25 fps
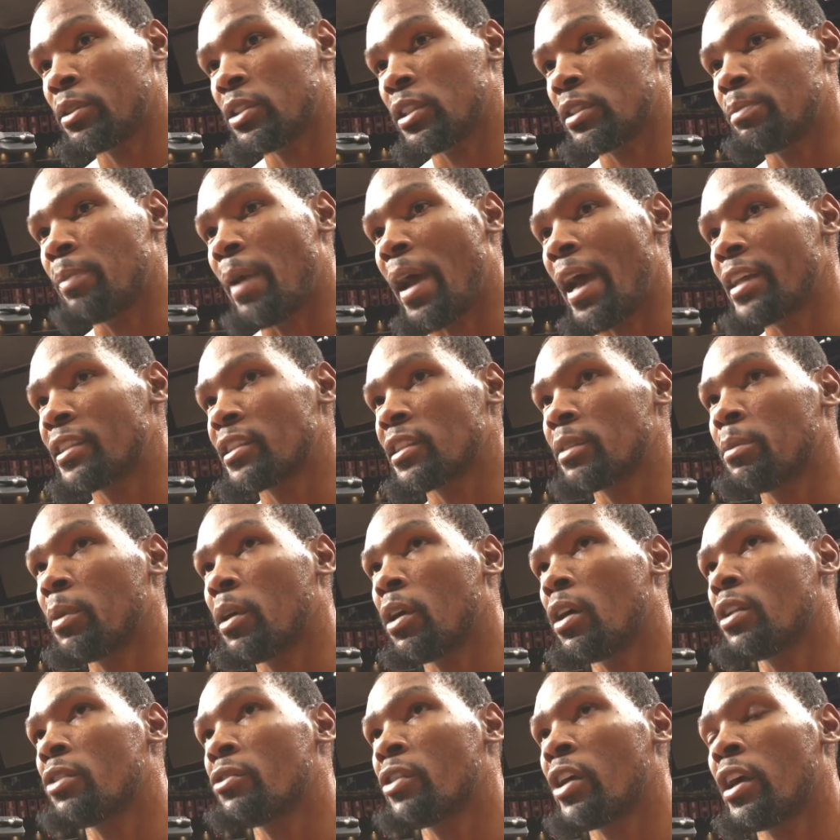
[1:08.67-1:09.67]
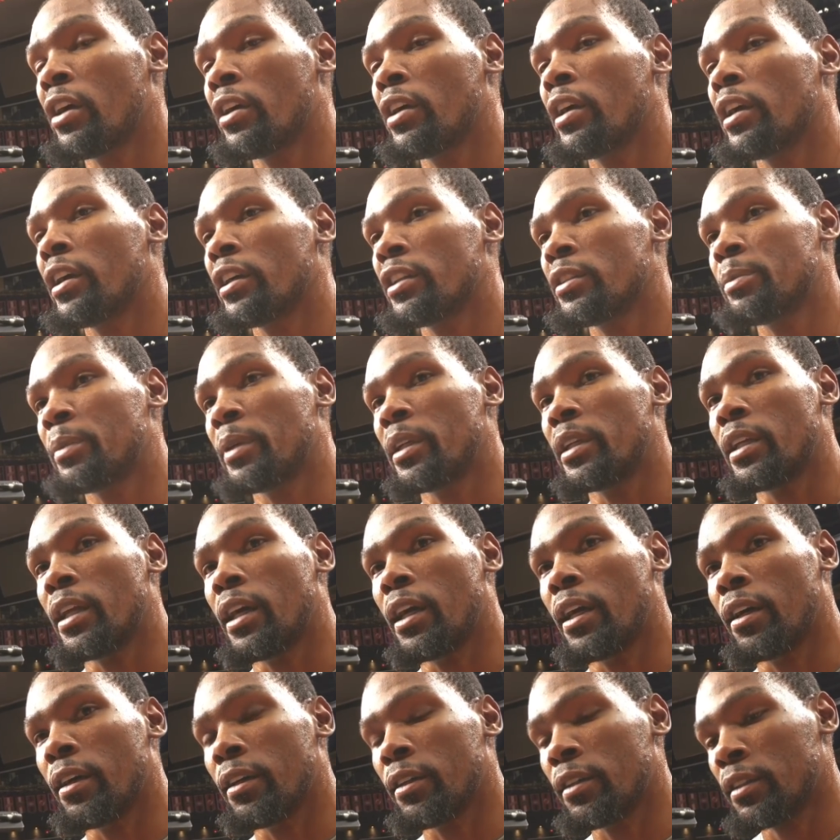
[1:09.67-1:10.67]
Just basketball around here
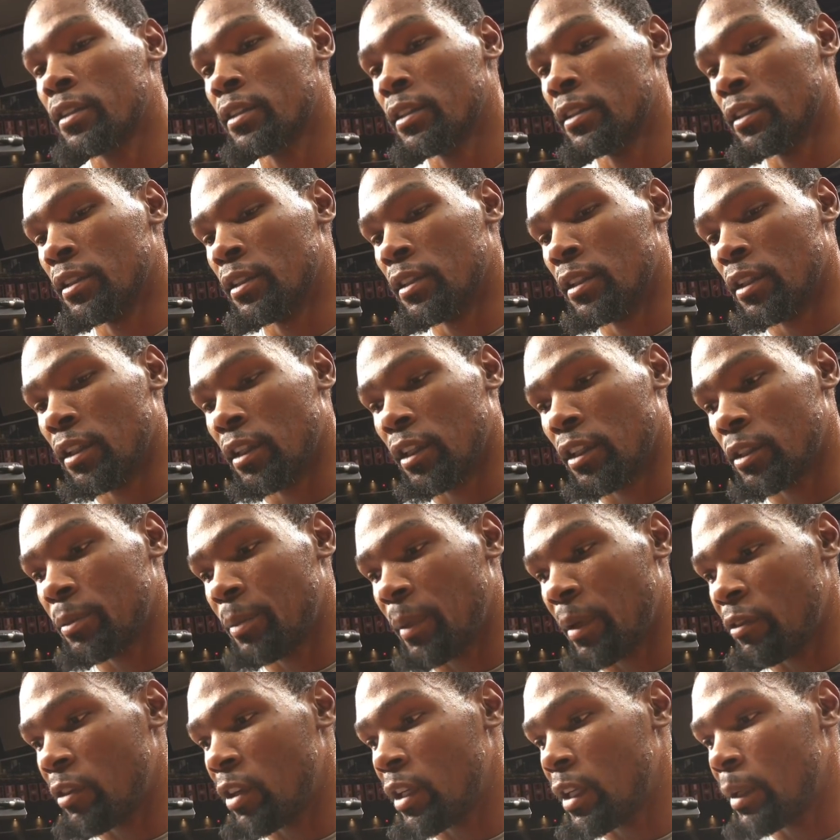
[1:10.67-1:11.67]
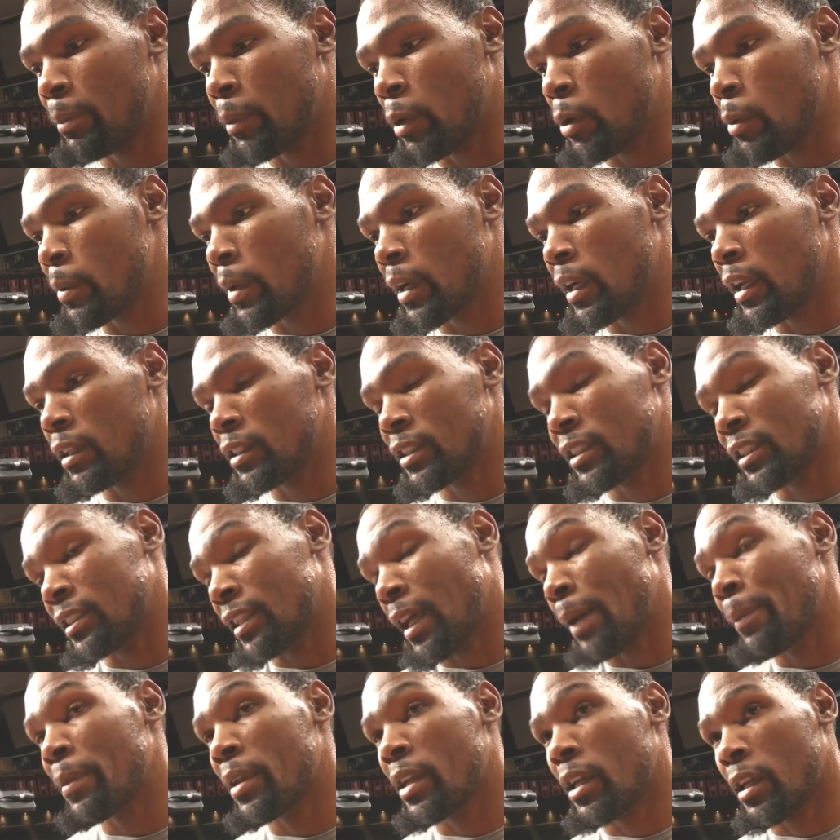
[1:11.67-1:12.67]
has been really booming since
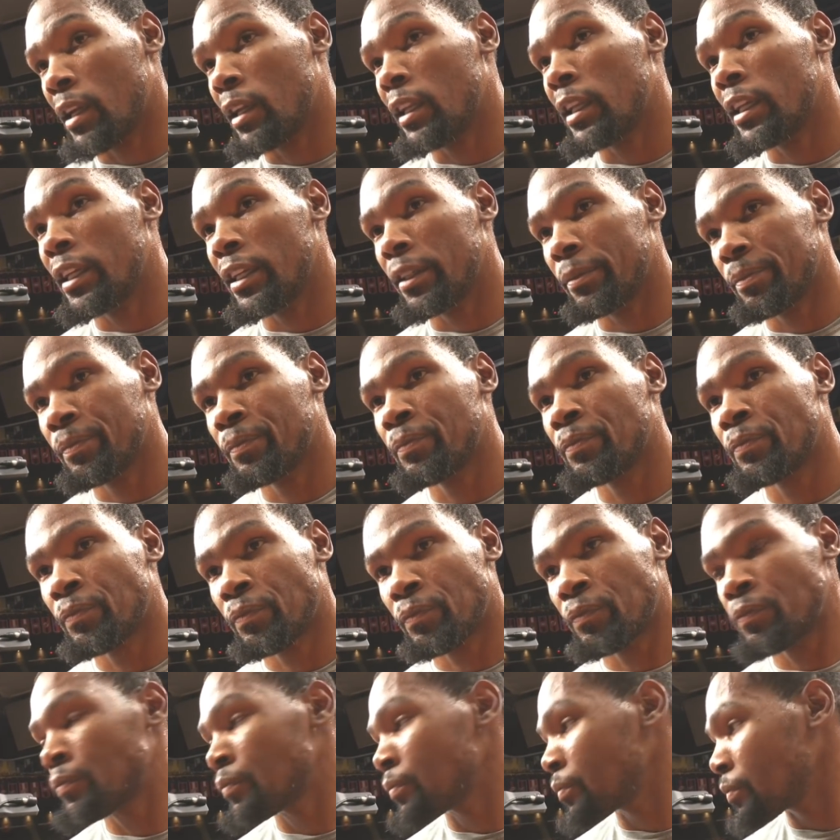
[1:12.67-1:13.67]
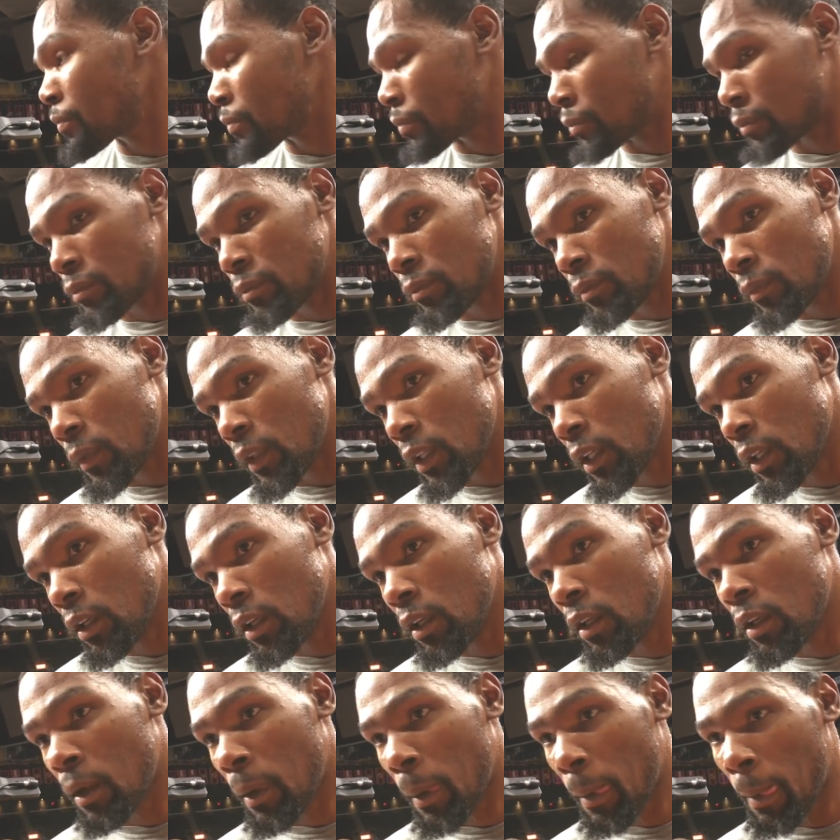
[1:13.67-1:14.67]
I've been in the league. With the energy that you
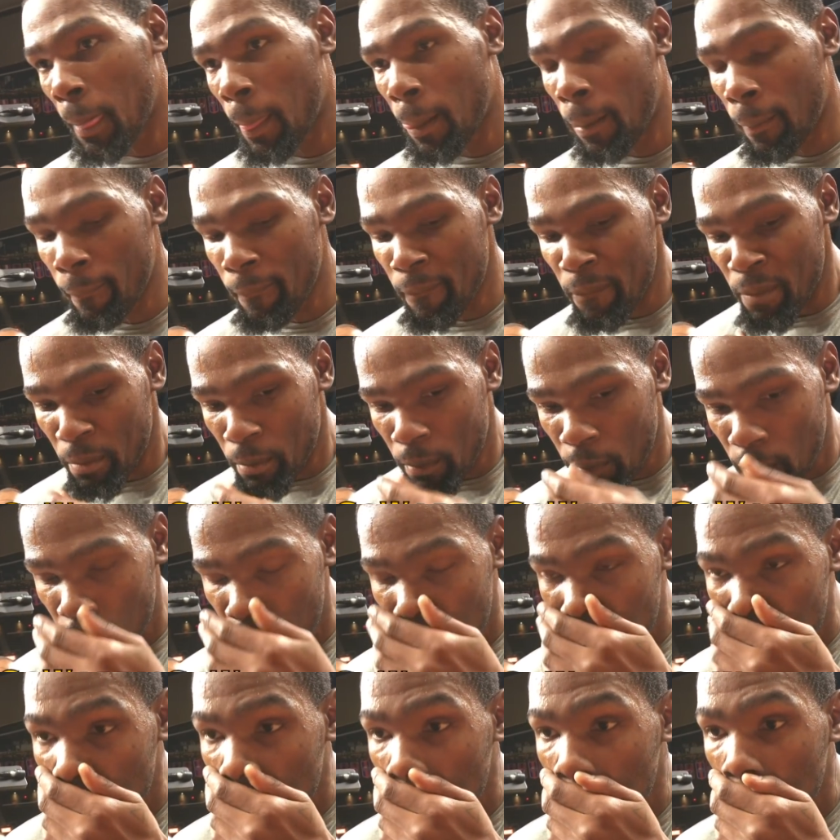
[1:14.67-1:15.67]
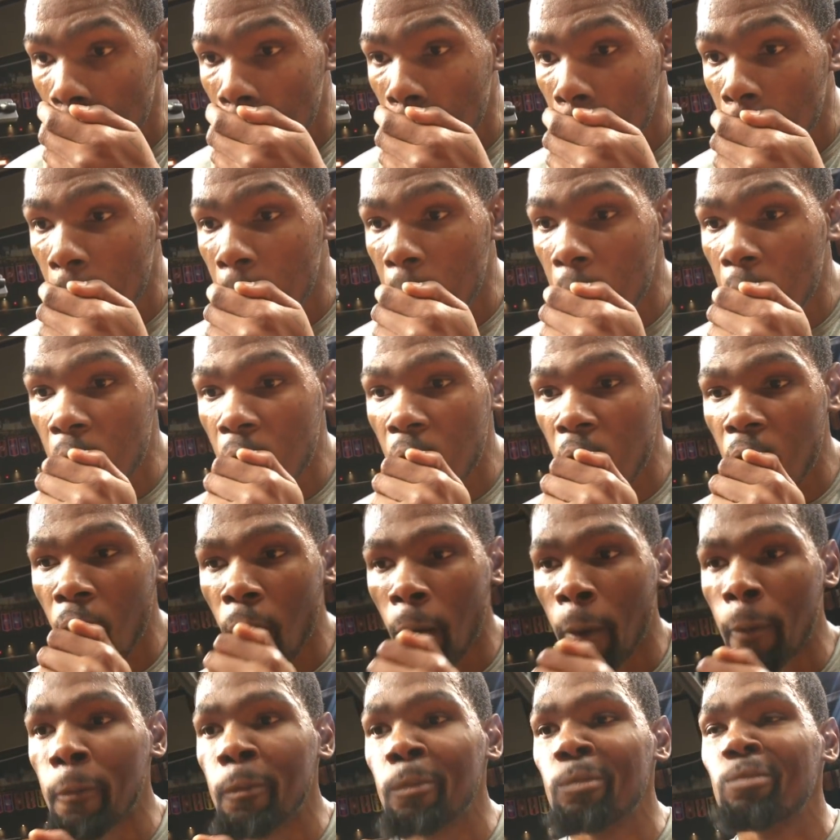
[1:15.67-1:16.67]
see when you're here, especially with Team
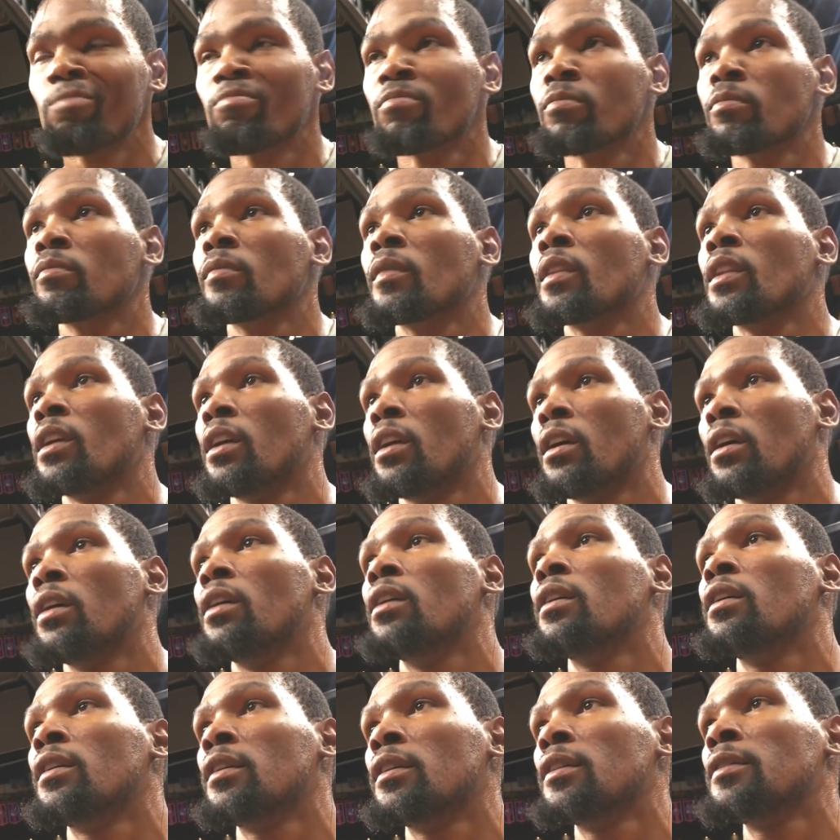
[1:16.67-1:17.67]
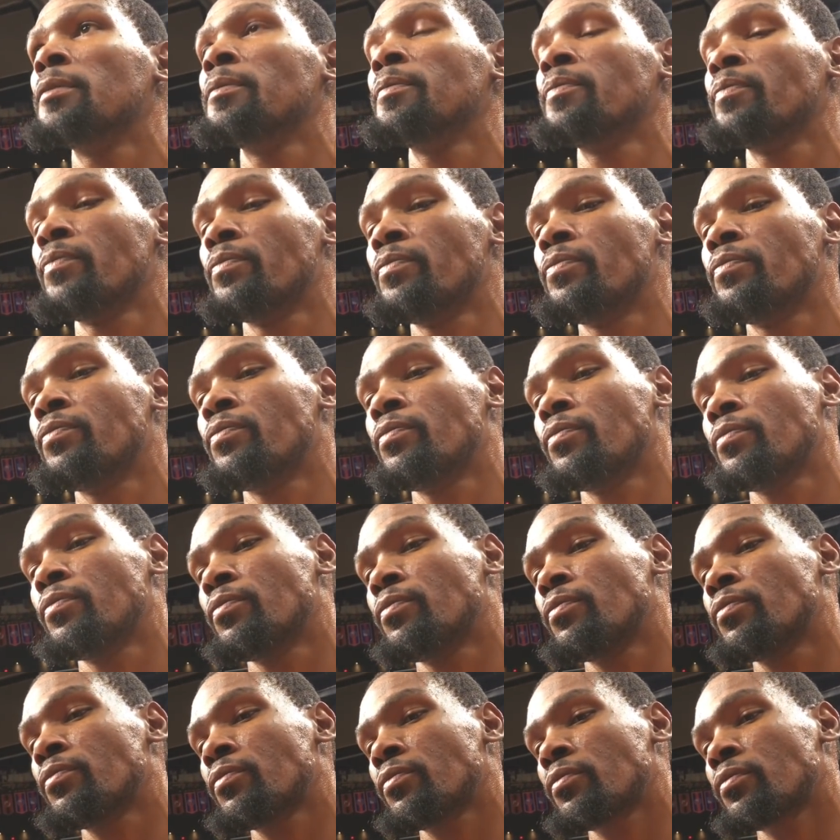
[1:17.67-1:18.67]
USA and Summer League the last few years,
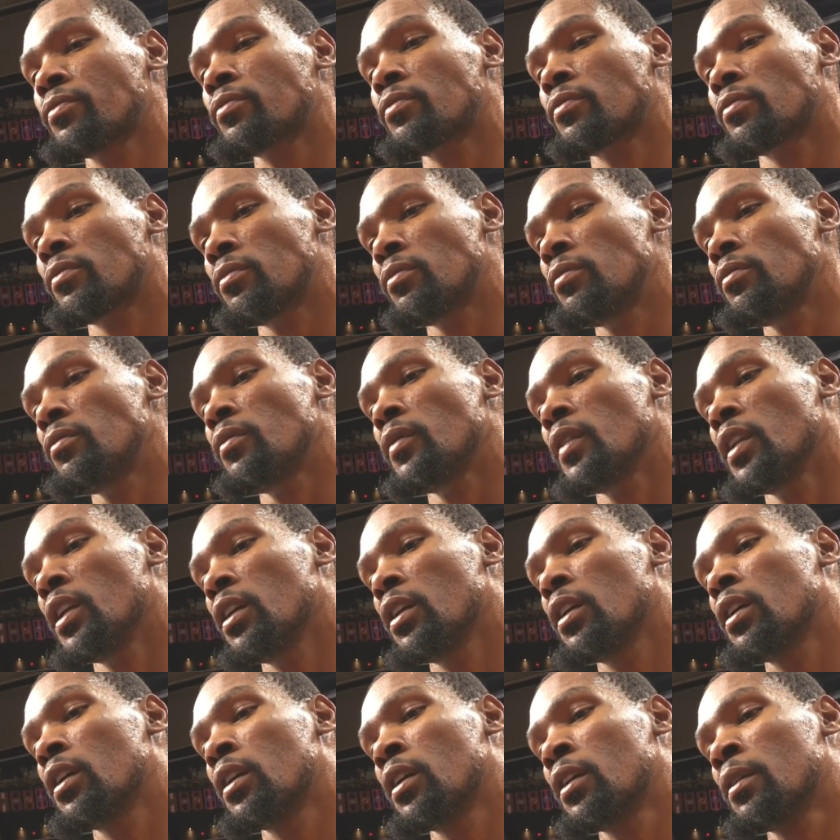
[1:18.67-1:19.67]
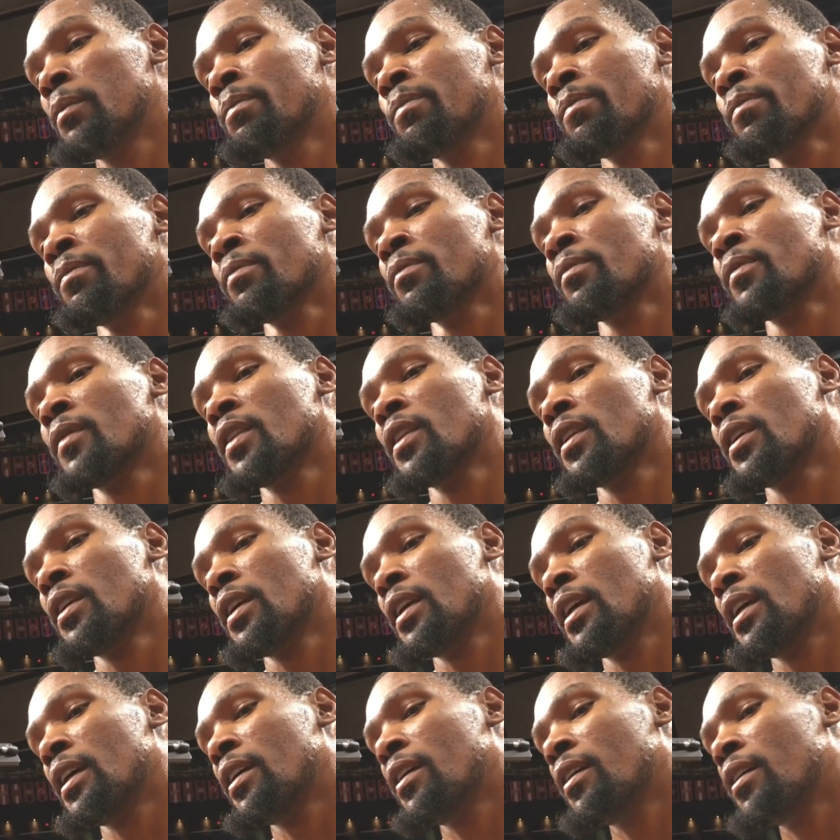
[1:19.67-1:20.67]
would you say that is coming up and the
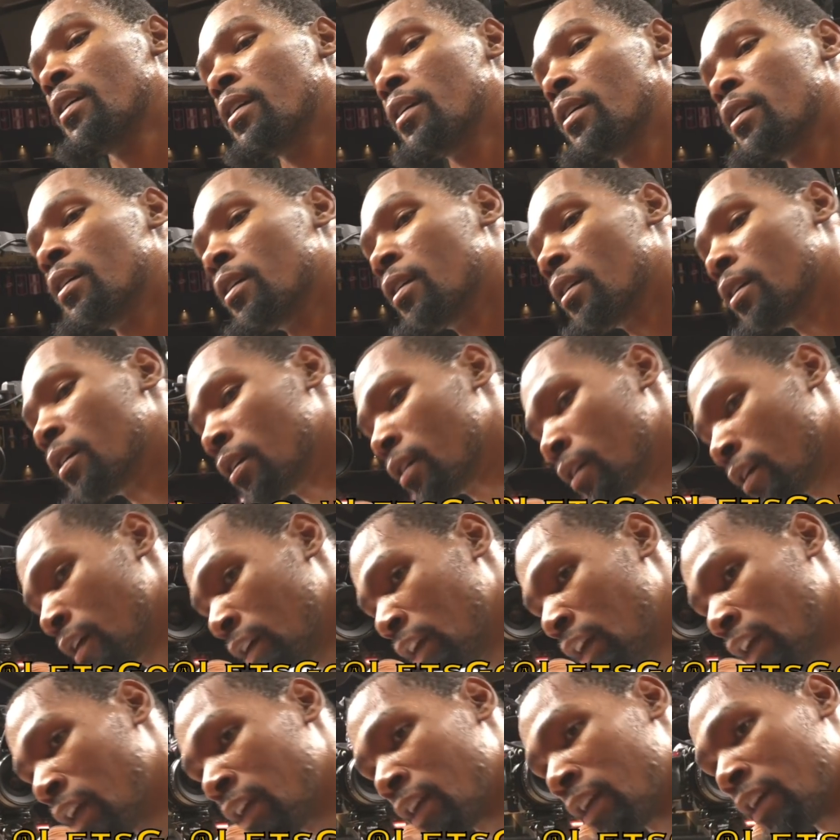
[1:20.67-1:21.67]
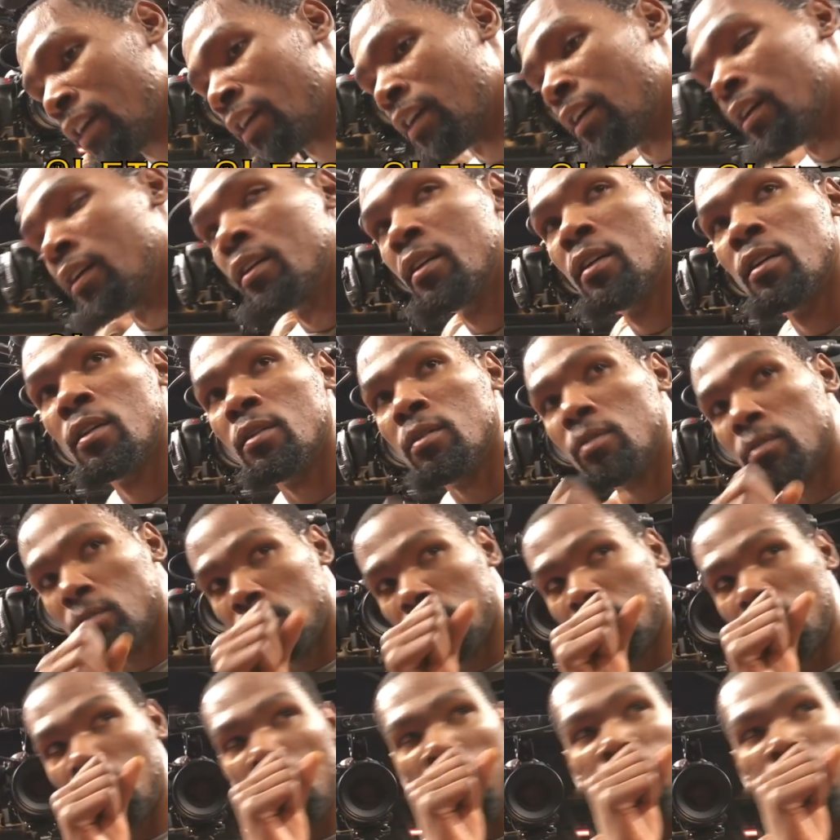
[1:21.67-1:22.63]
energy that the Golden Knights have energized, it's about